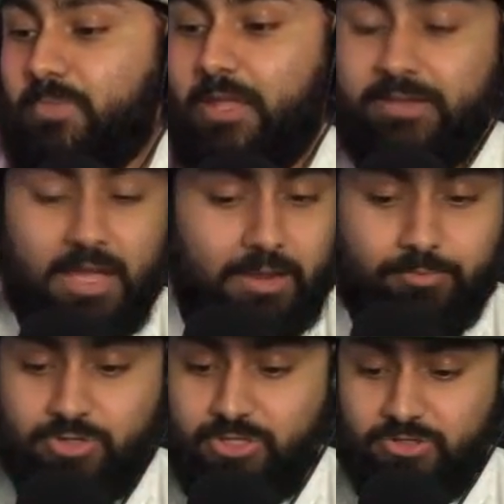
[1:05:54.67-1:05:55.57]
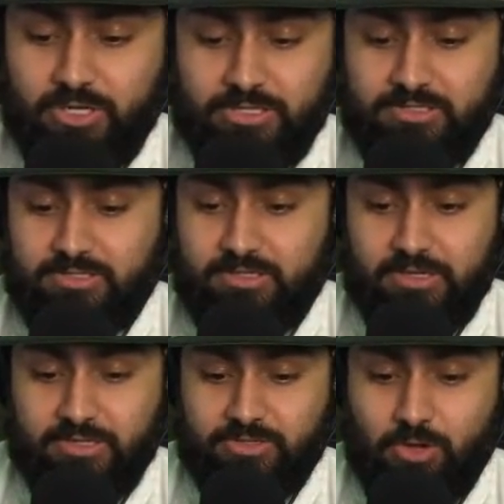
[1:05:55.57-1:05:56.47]
yeah, I appreciate you guys
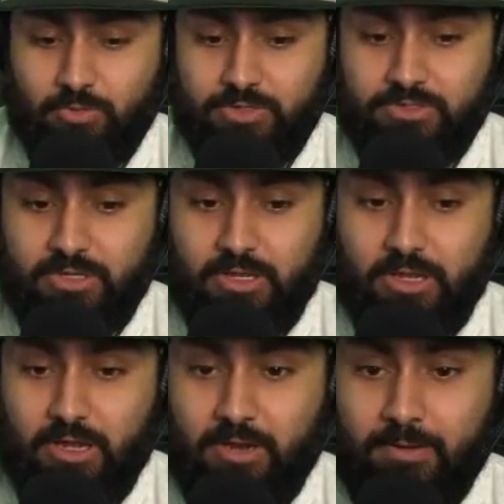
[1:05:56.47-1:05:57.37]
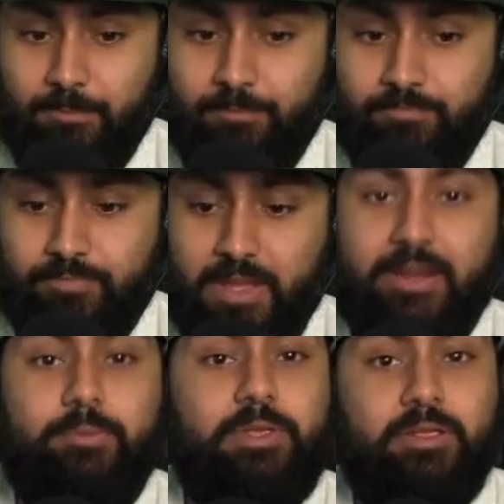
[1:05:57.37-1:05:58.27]
listening as always. And
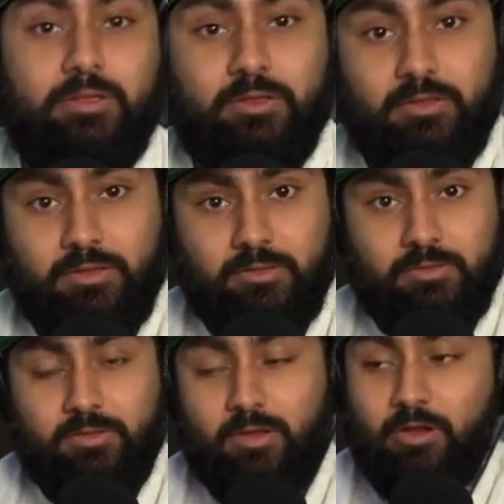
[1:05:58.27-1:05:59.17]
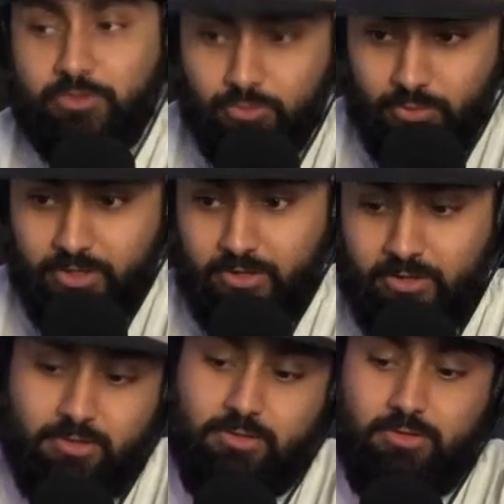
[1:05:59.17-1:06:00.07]
hit me on Twitter.
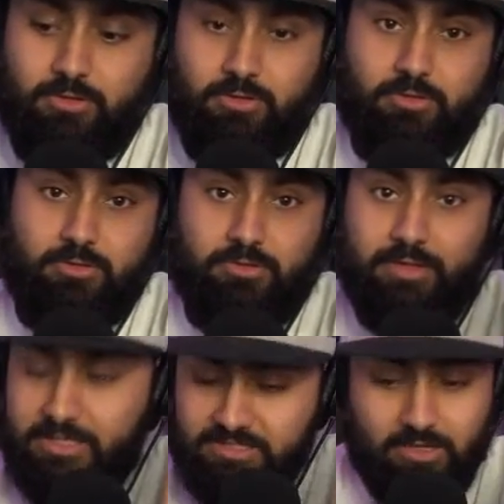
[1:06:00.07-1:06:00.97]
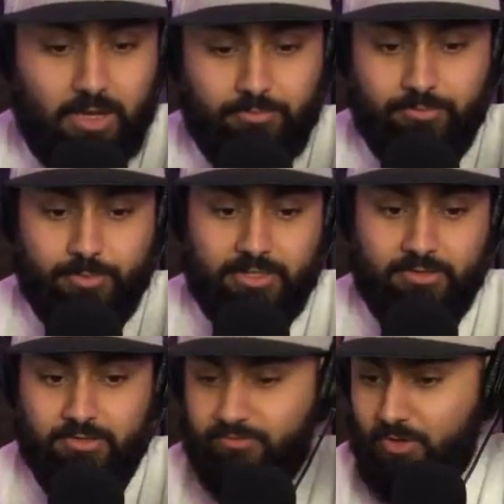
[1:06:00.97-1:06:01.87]
That's the hub for me.
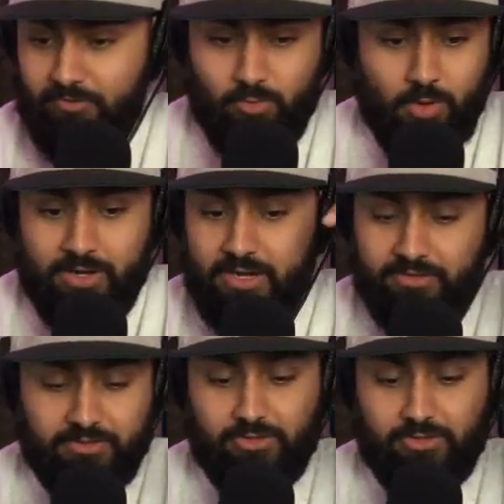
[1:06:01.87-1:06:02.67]
If you ever want anything